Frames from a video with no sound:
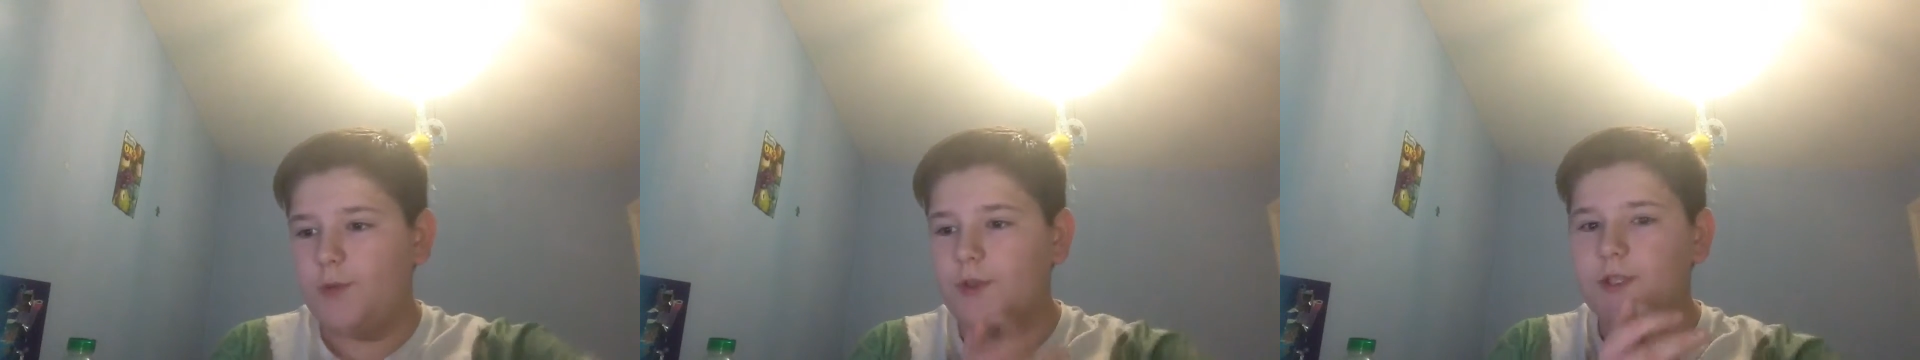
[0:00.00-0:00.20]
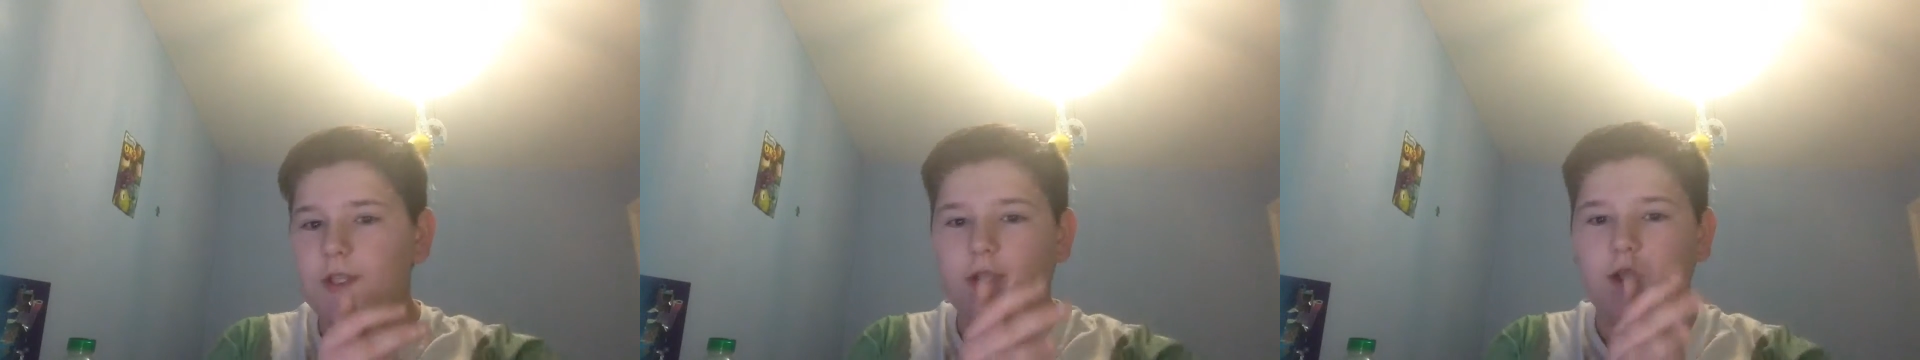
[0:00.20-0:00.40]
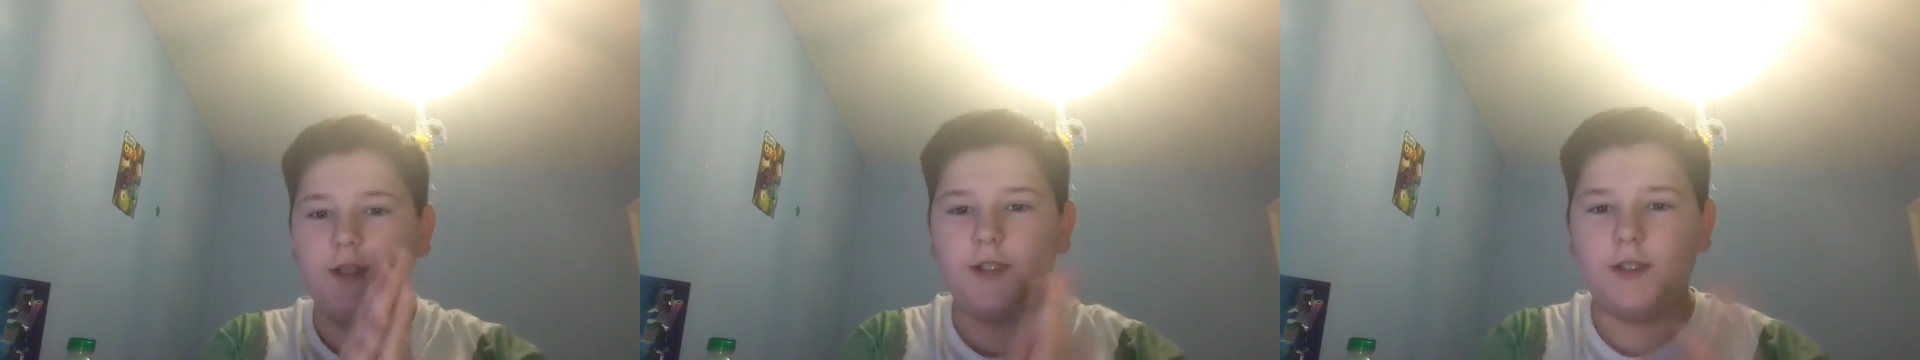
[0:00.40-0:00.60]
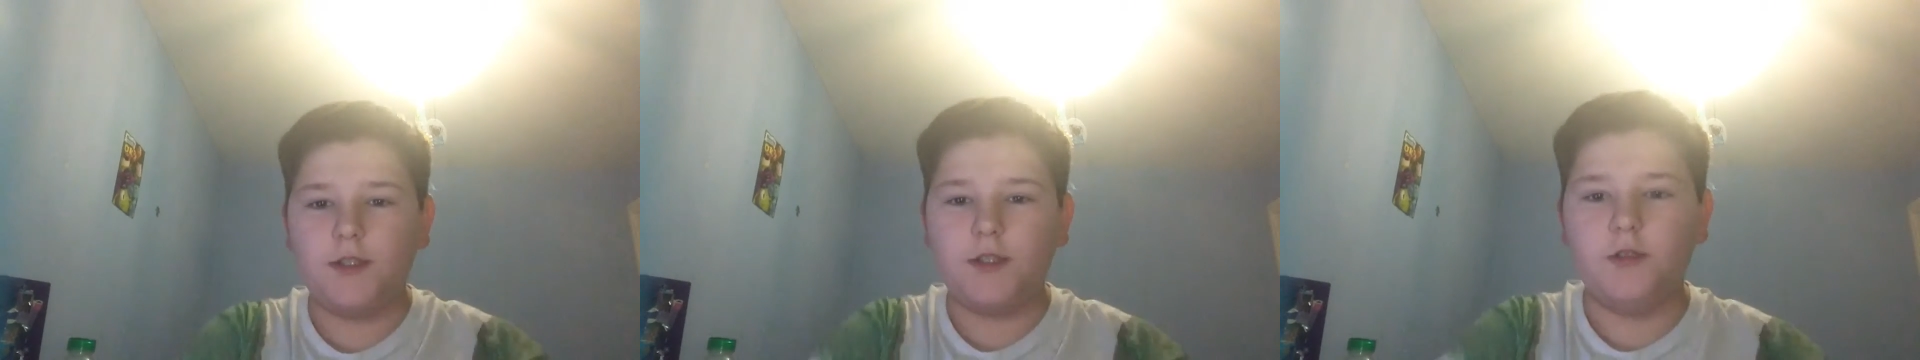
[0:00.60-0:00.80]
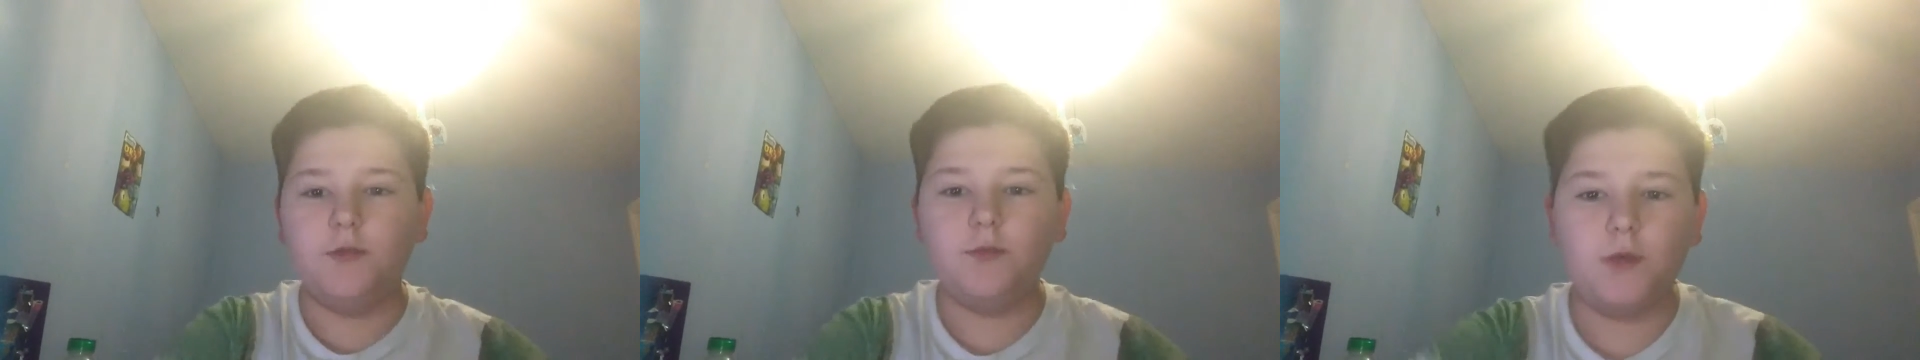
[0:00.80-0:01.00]
until I need
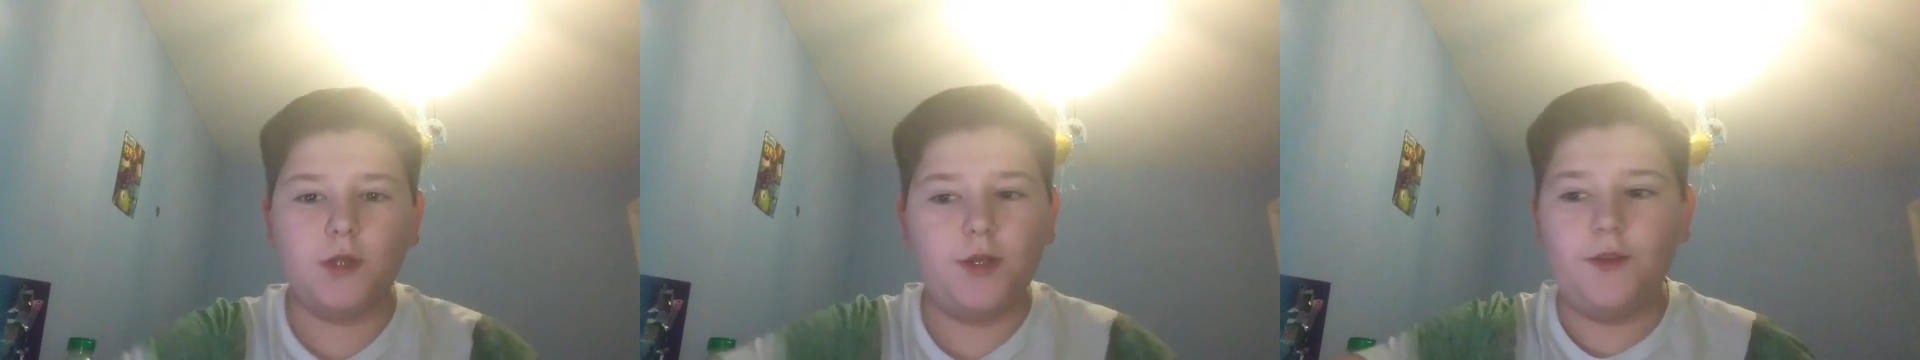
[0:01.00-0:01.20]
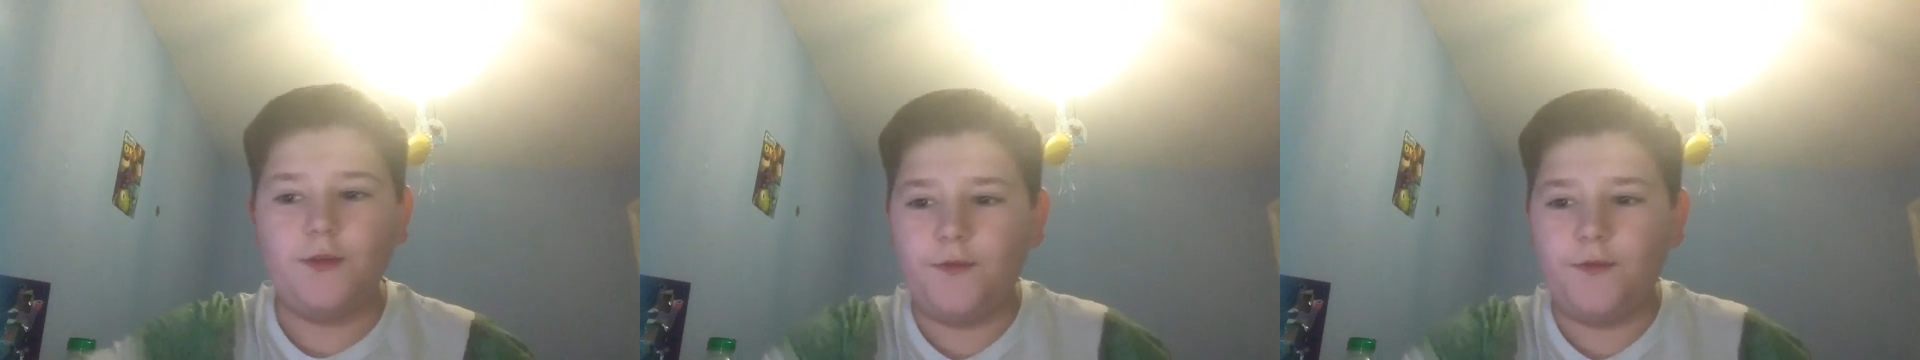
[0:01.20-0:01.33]
to upload